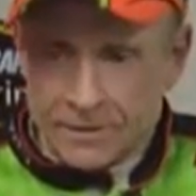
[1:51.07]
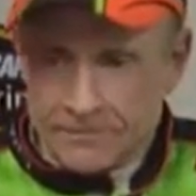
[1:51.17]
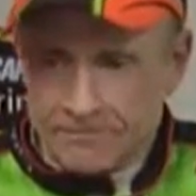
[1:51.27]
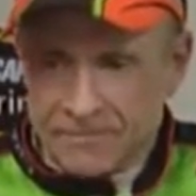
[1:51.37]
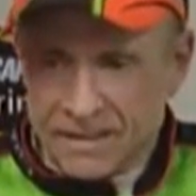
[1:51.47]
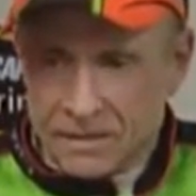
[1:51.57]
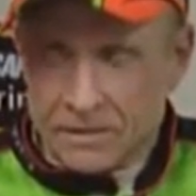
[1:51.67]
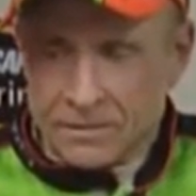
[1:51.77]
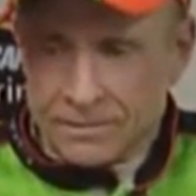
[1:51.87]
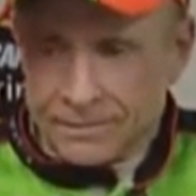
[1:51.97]
State your name and
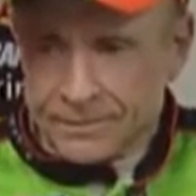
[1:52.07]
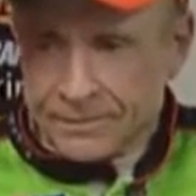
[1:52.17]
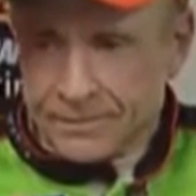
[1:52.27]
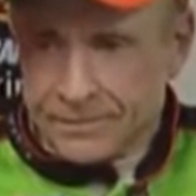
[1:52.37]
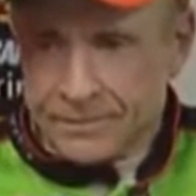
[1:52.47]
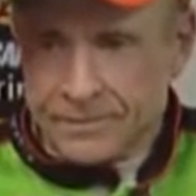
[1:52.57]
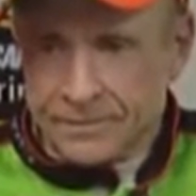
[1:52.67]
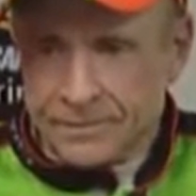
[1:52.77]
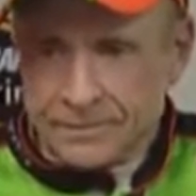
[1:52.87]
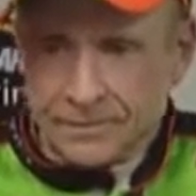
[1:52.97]
affiliation. We'll start with you,
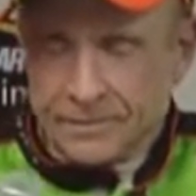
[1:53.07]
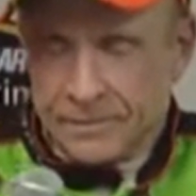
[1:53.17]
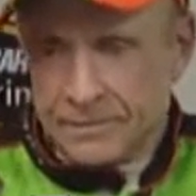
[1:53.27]
Dave.